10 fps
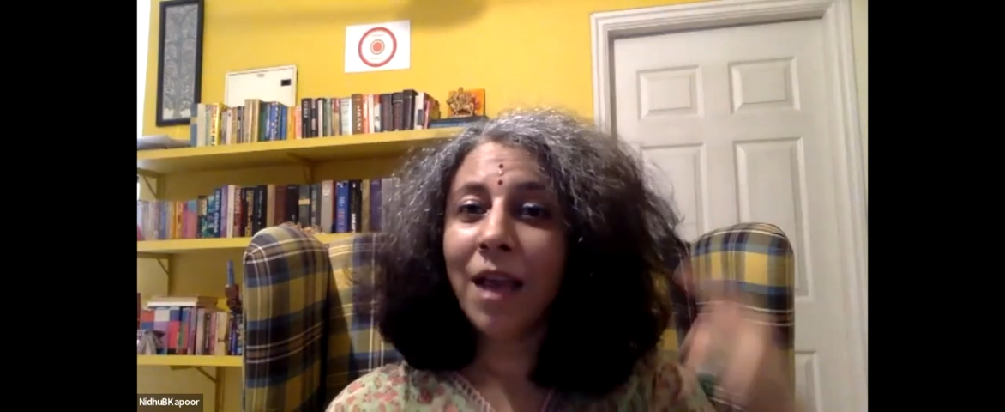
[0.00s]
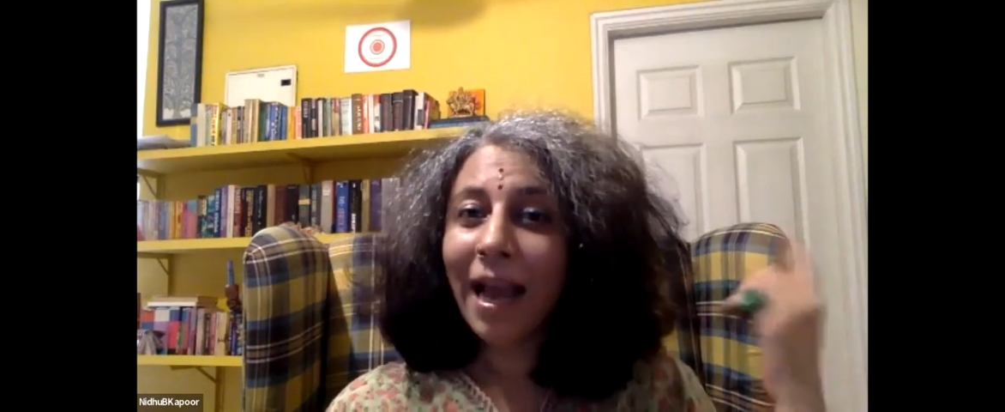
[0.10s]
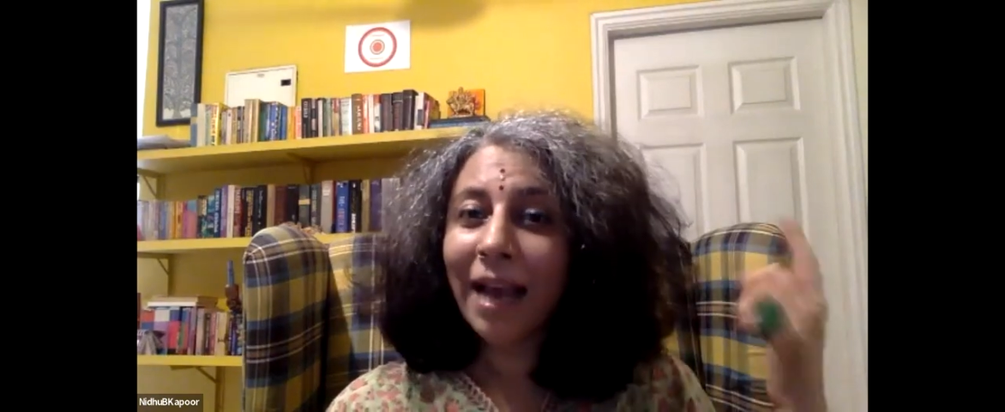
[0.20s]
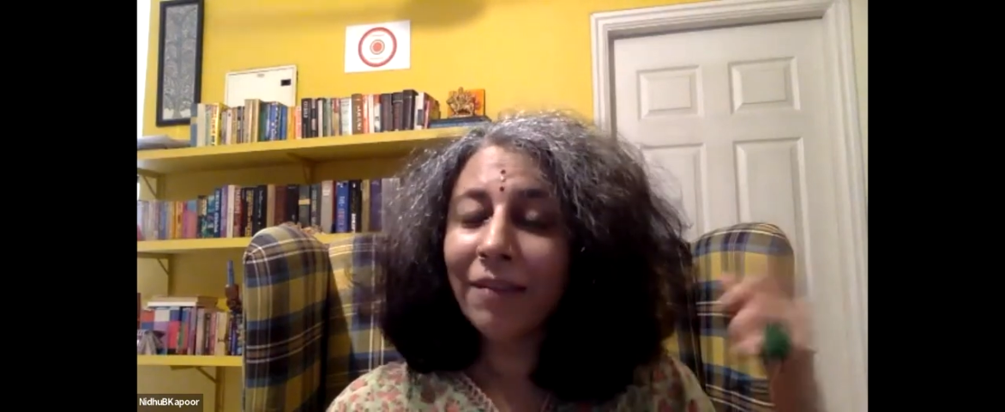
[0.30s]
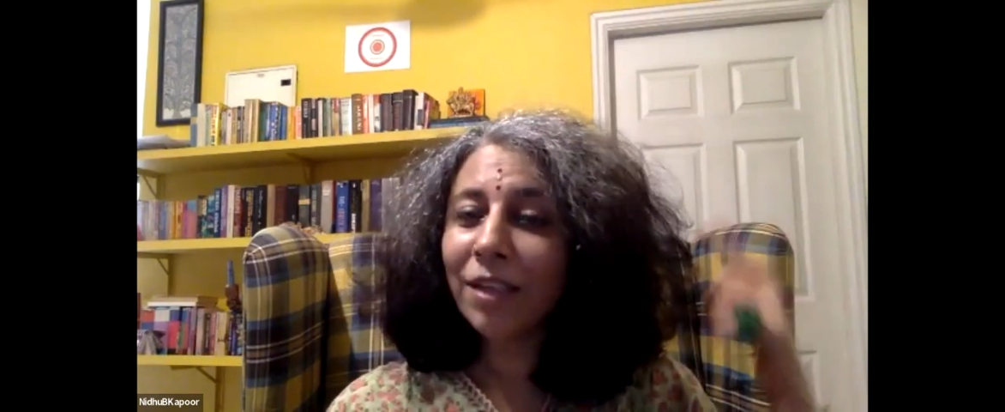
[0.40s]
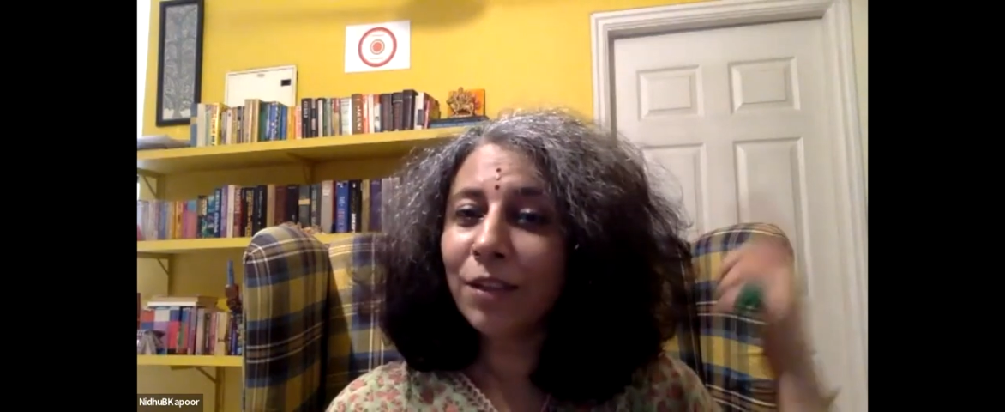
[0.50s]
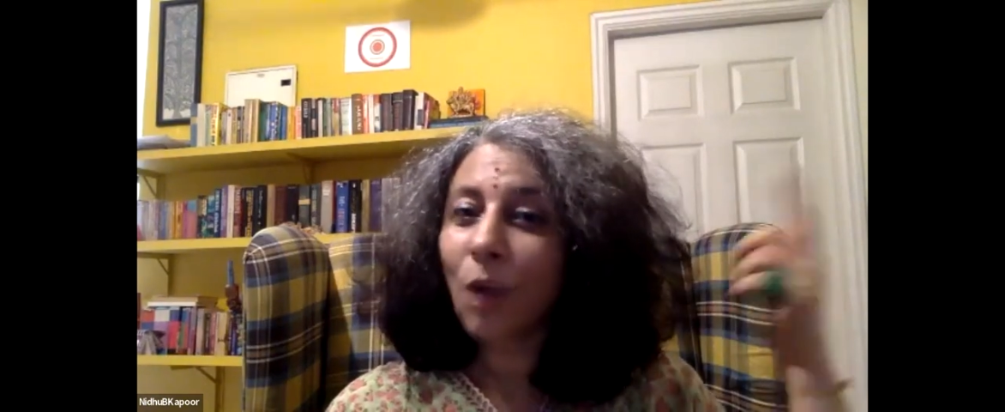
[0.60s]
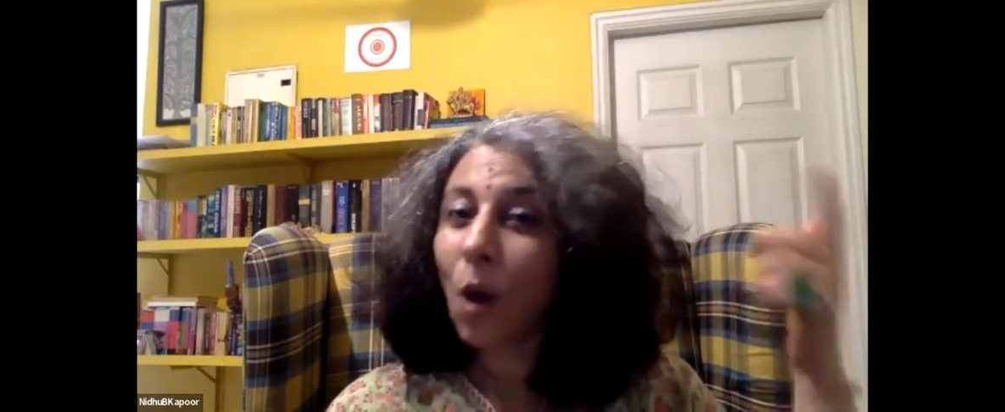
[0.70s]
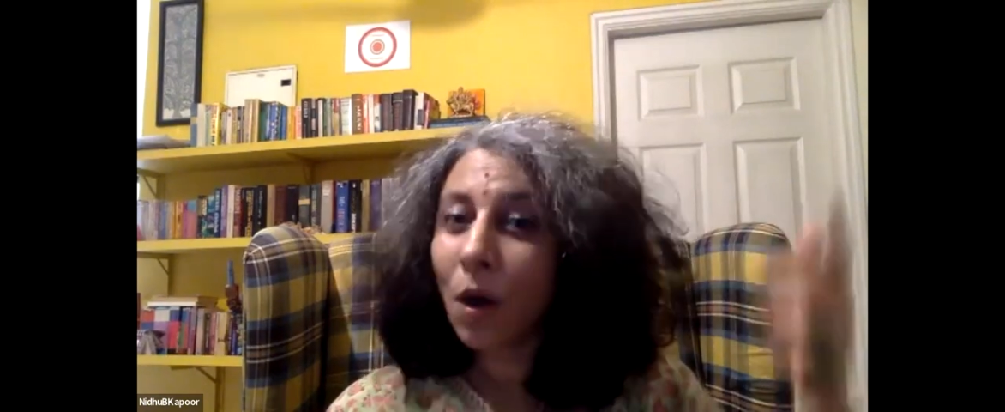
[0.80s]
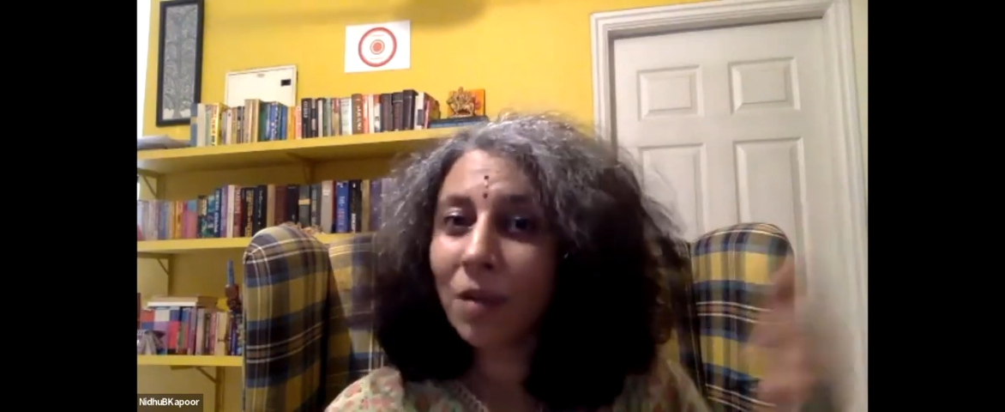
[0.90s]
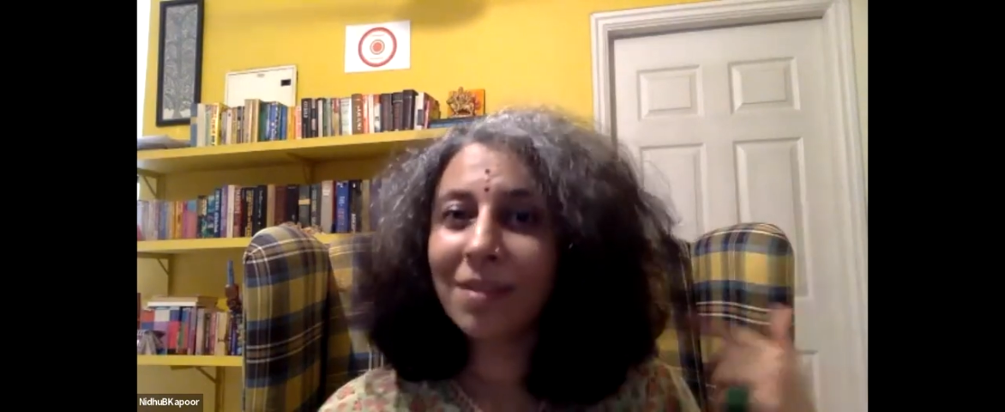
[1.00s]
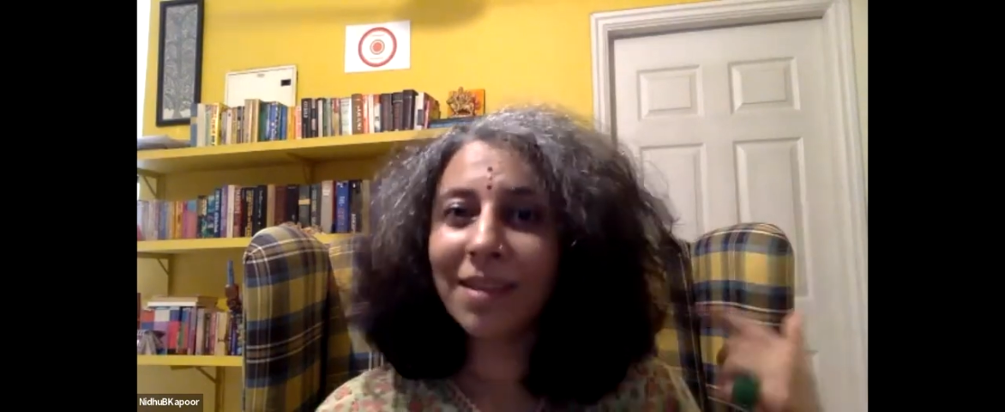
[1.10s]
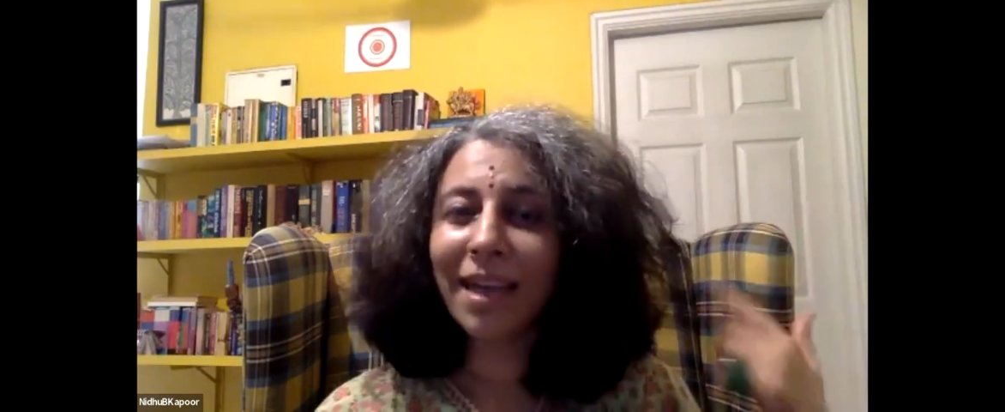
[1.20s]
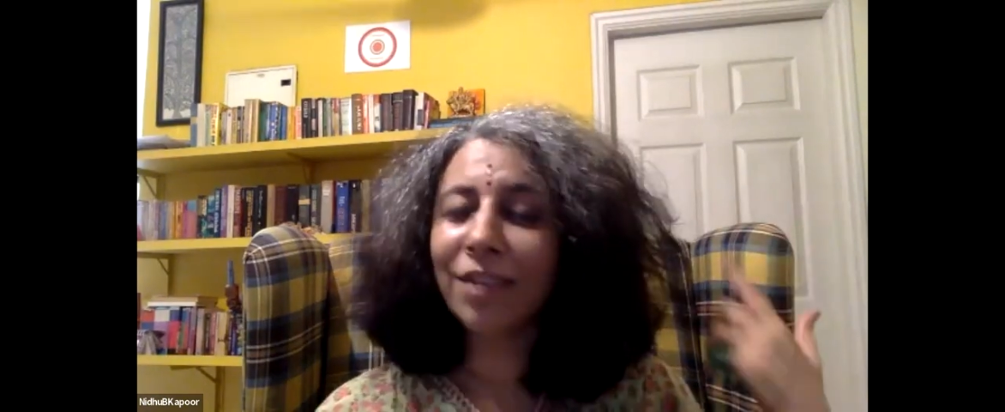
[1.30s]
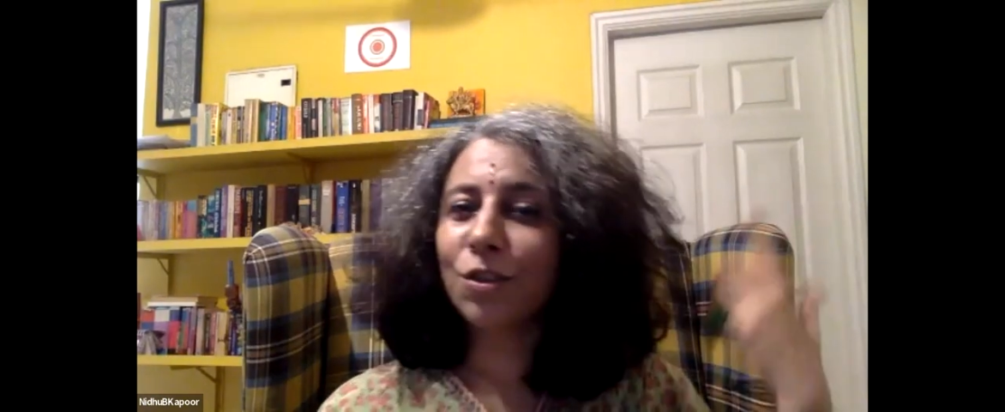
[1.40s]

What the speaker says: having thoughts and